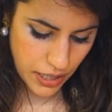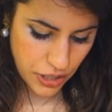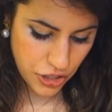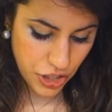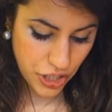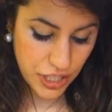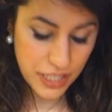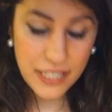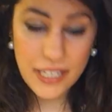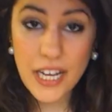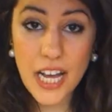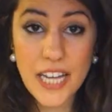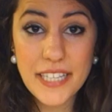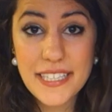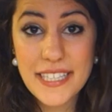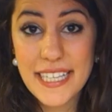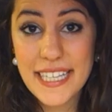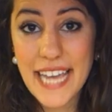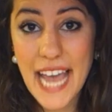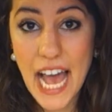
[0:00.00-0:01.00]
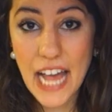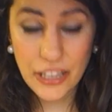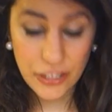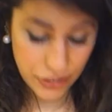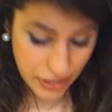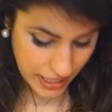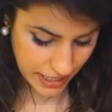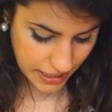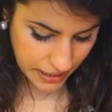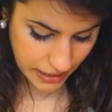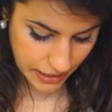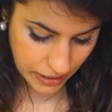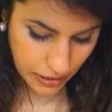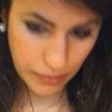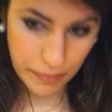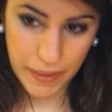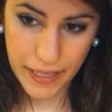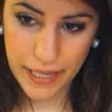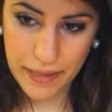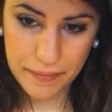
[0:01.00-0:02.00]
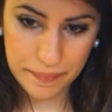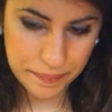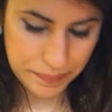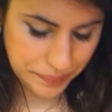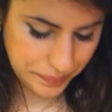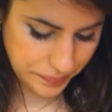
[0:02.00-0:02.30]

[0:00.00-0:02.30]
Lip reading: Just cuts the calories a little bit.